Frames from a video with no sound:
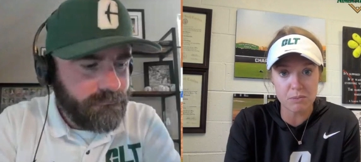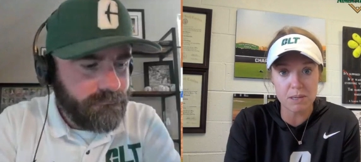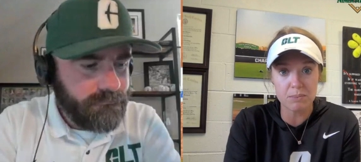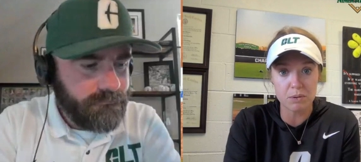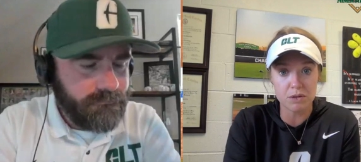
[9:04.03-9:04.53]
Speaker 1: some
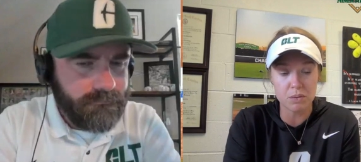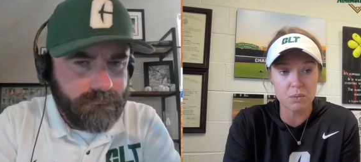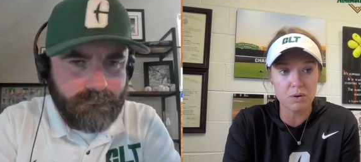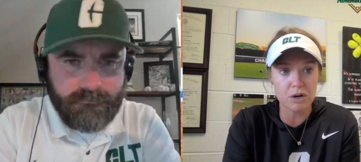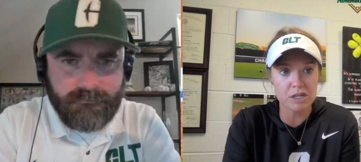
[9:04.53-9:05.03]
other people in the
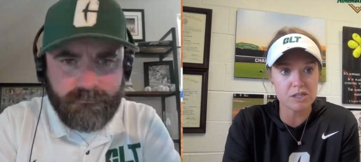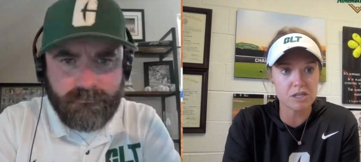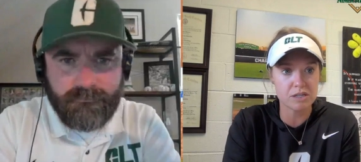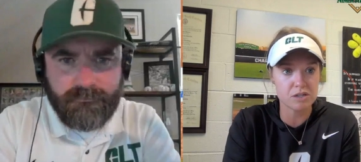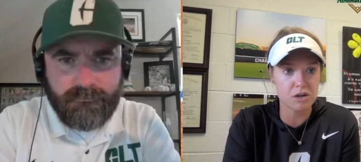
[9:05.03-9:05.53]
order
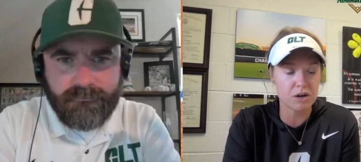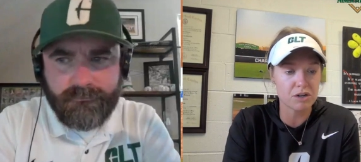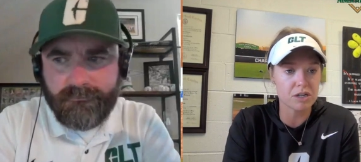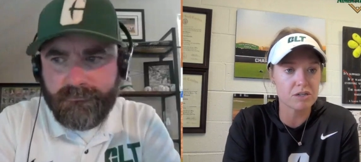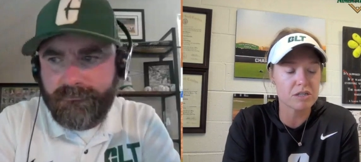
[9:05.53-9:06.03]
as, as
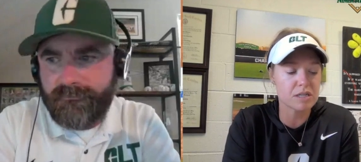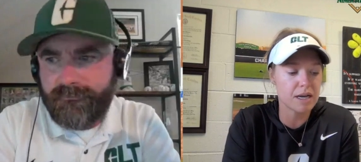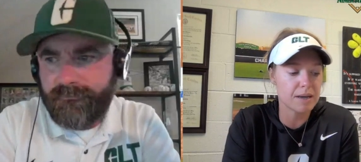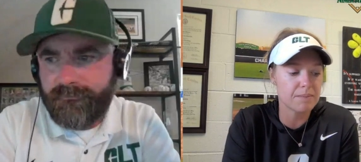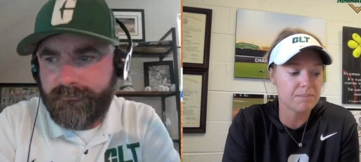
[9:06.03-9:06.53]
starters,
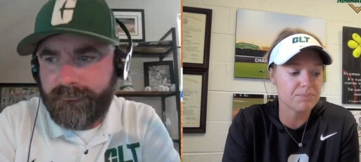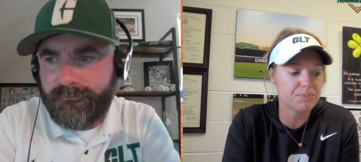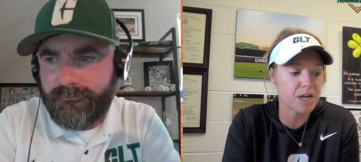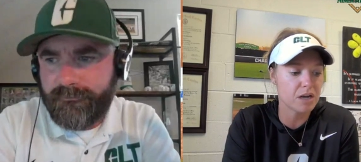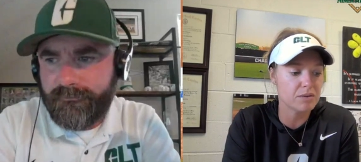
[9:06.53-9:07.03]

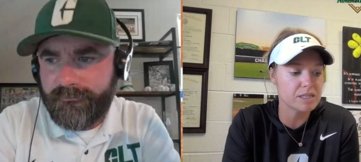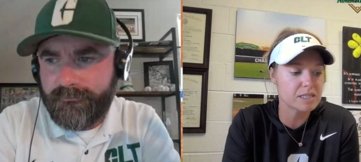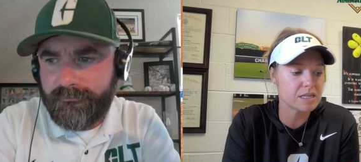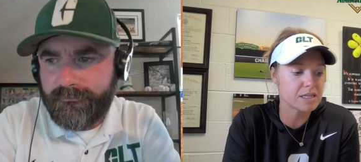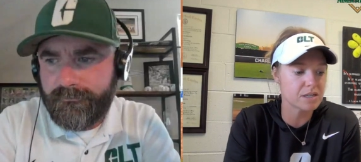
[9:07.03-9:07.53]
um, you know,
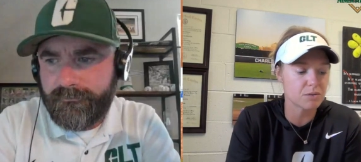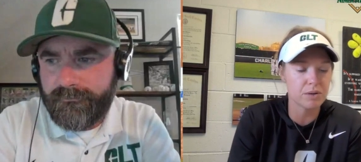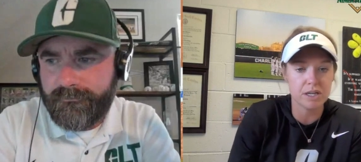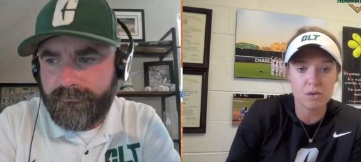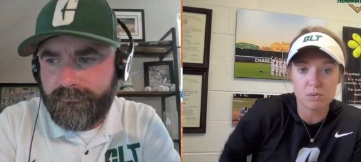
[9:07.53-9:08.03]
it's it's a
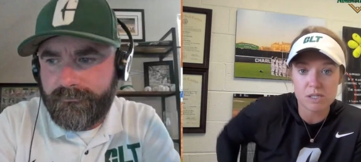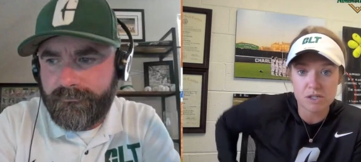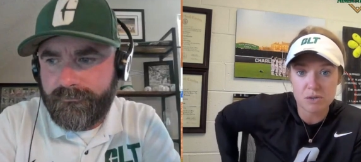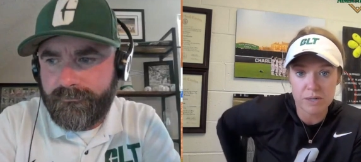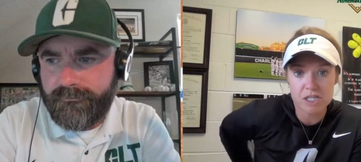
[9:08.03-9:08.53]
really cool
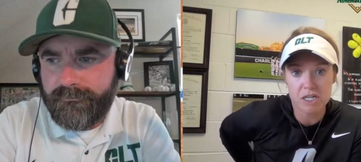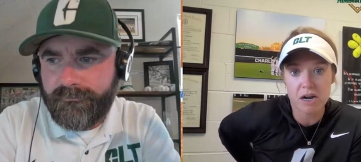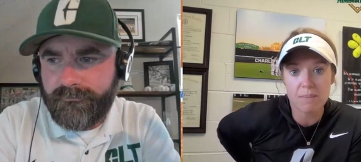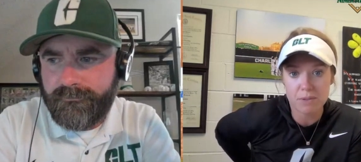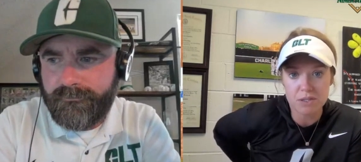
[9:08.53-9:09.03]

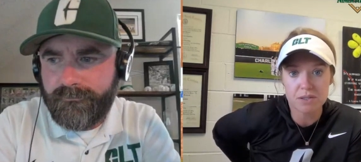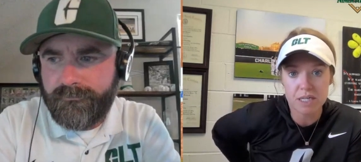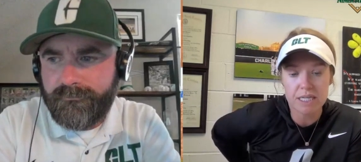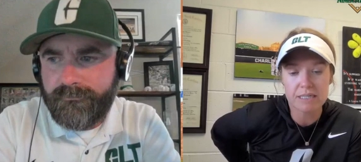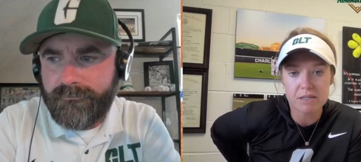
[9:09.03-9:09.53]
situation and
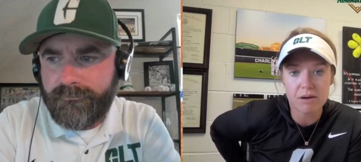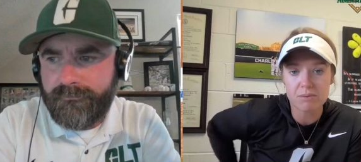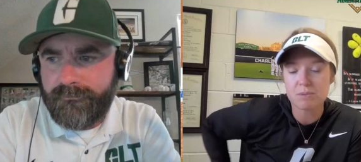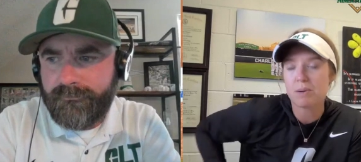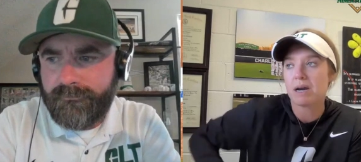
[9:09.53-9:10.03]
opportunity. So
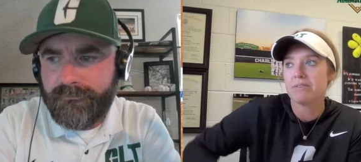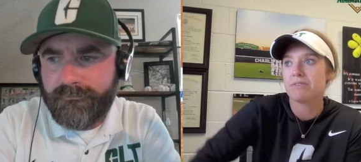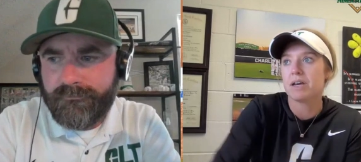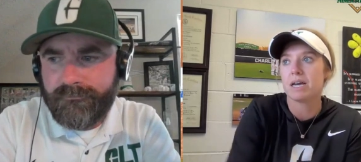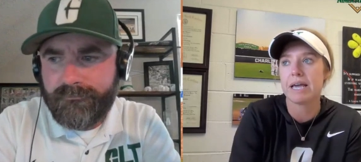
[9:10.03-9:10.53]
I was proud
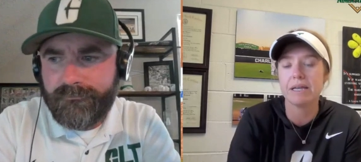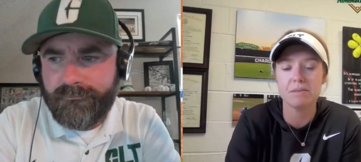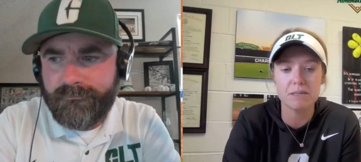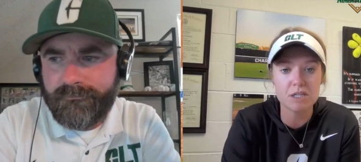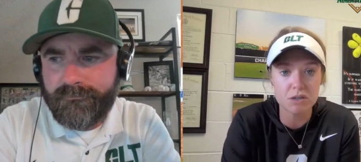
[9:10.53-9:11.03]
of uh,
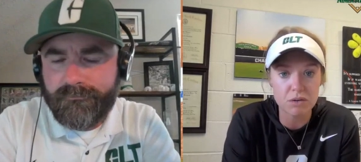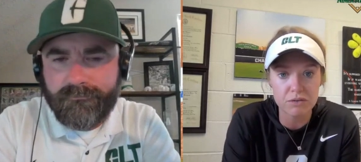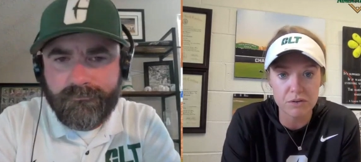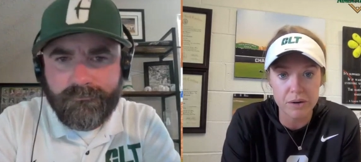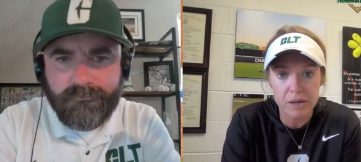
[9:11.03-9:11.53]
Kayla
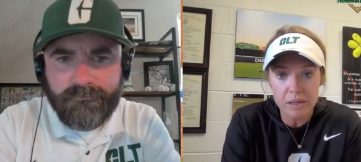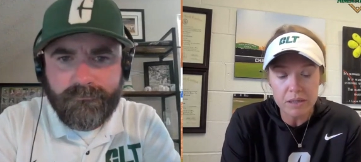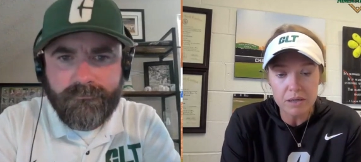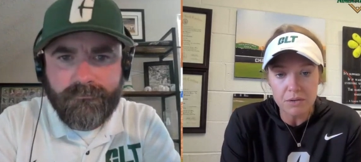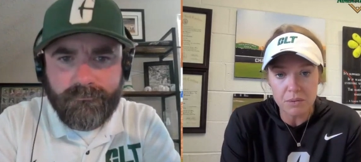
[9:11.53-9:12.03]
Mitchell for
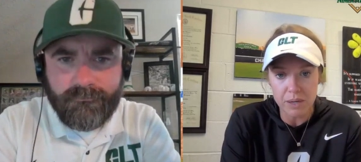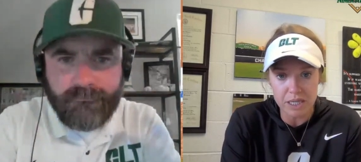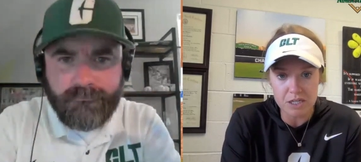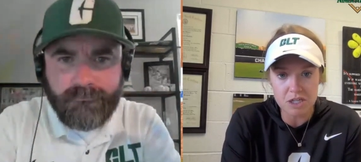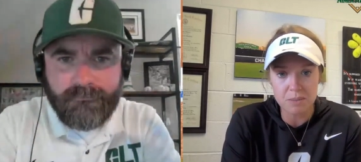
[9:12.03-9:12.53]
the
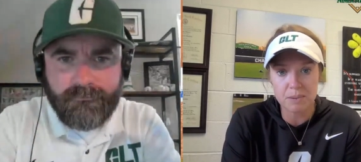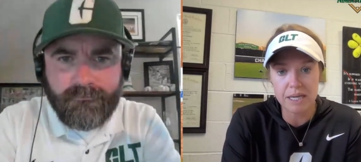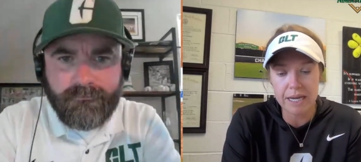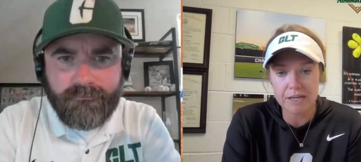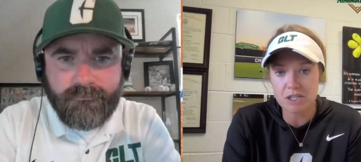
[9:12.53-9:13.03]
way that she
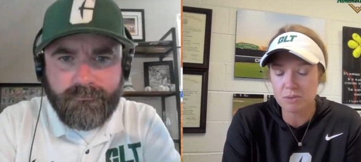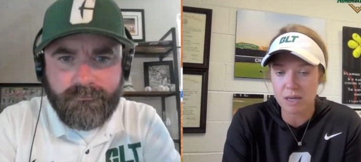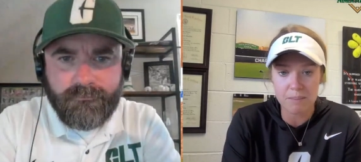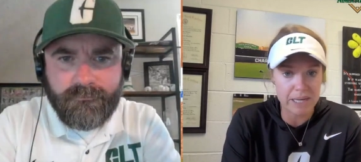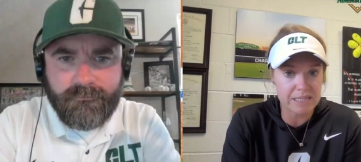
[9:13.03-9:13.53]
played. She
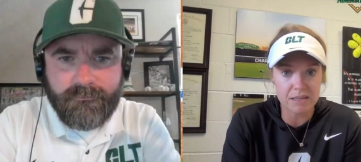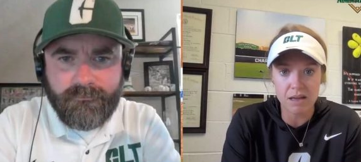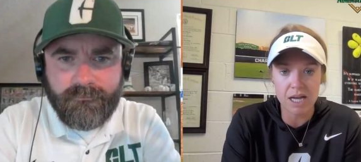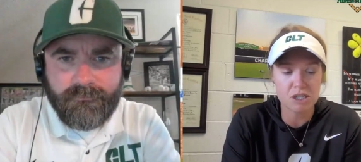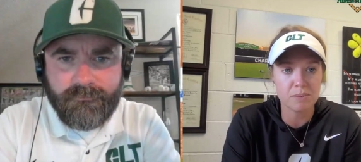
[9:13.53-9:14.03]
was on base
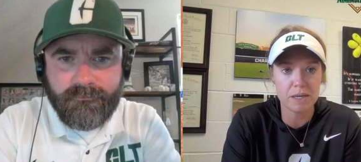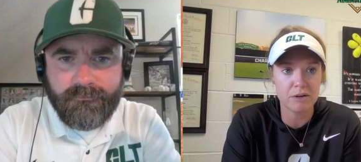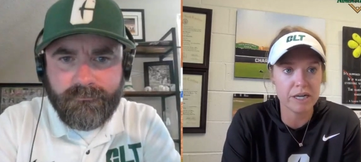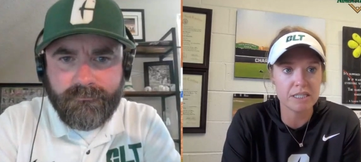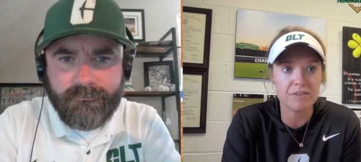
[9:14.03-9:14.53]
a lot. She
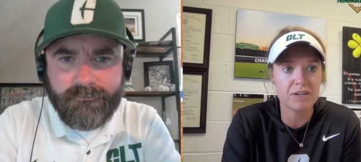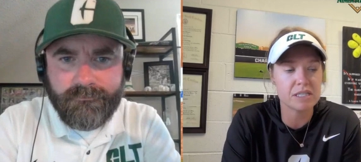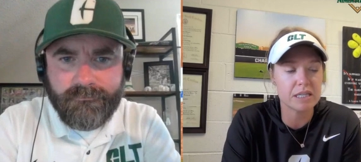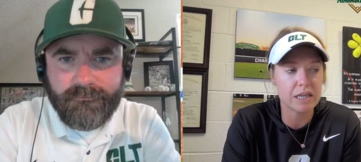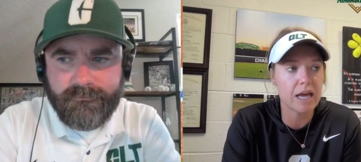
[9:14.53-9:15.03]
played great
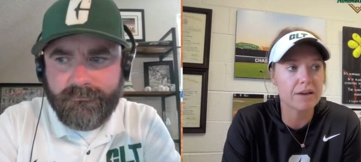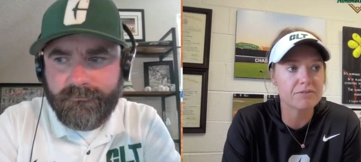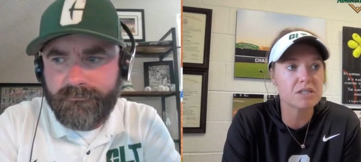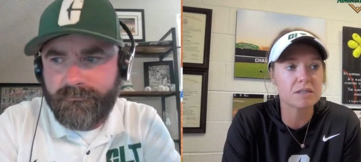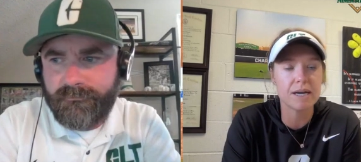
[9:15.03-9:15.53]
defense and
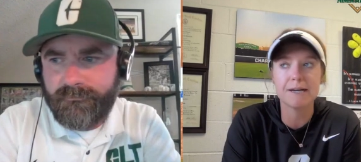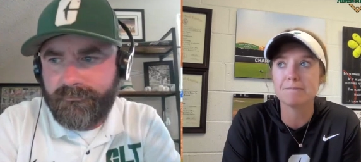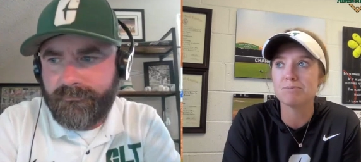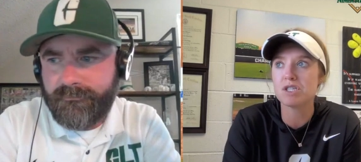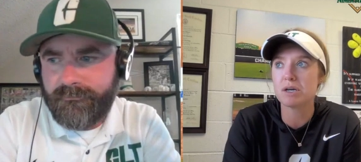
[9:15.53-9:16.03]
left.
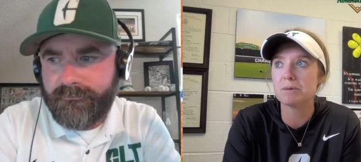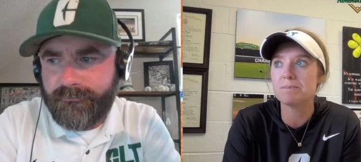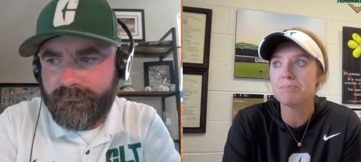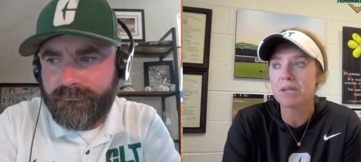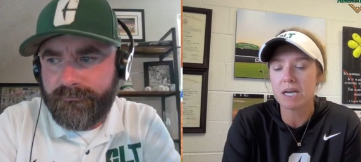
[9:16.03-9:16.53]
Um,
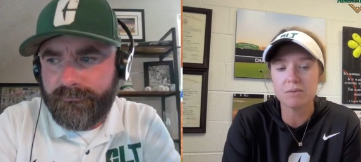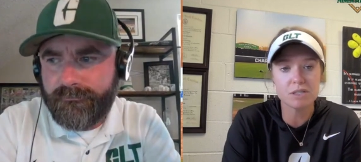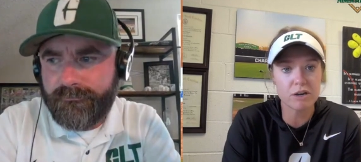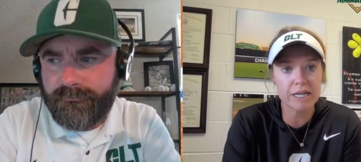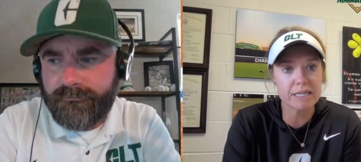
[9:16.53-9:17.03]
so it
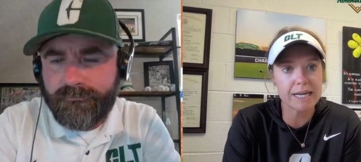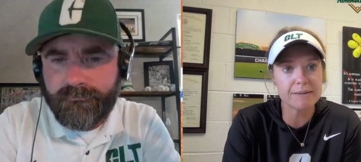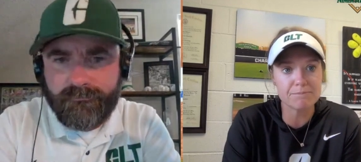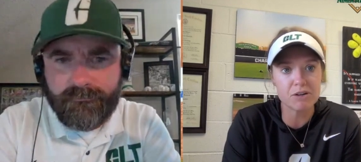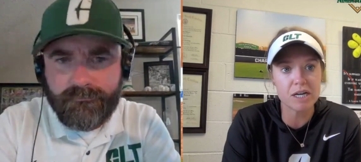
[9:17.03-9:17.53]
was a great
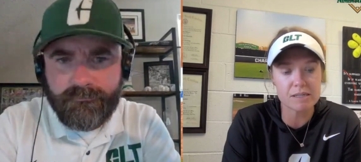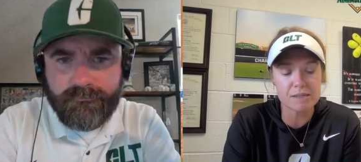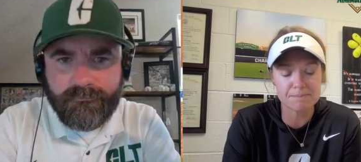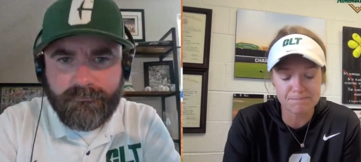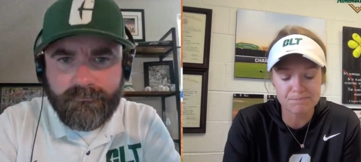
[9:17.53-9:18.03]
night for
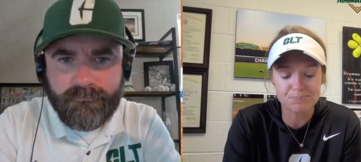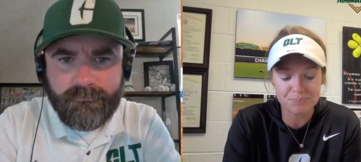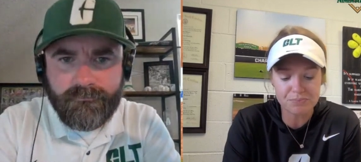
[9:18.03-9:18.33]
us.